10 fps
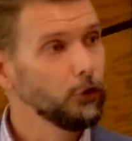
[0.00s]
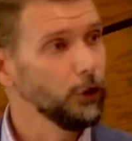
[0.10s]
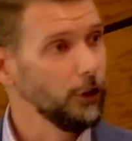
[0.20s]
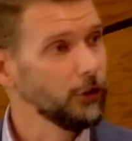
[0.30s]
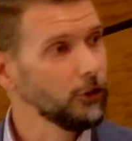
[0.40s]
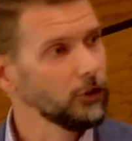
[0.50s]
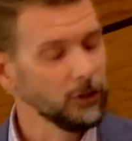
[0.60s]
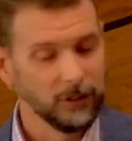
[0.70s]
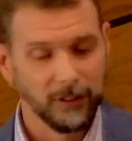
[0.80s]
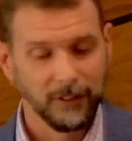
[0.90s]
church,
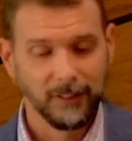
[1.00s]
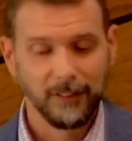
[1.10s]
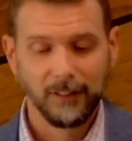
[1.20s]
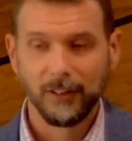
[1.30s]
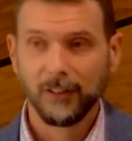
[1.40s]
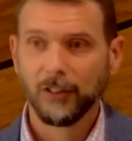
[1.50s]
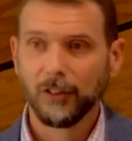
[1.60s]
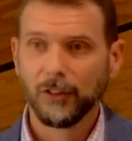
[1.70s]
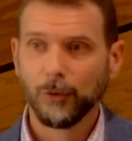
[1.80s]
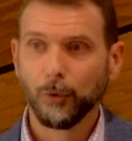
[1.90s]

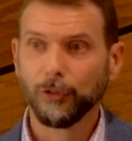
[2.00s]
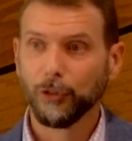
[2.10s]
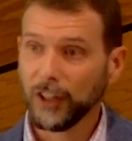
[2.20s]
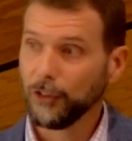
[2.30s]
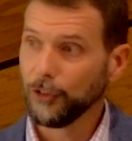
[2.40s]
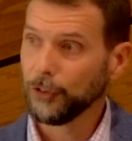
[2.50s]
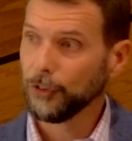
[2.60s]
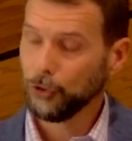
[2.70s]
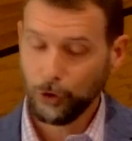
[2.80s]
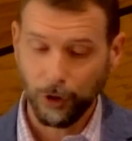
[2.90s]
we're friends
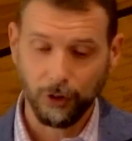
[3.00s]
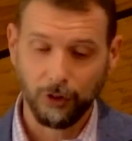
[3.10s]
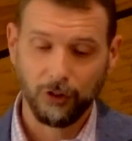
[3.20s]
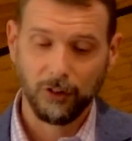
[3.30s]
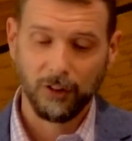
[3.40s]
church.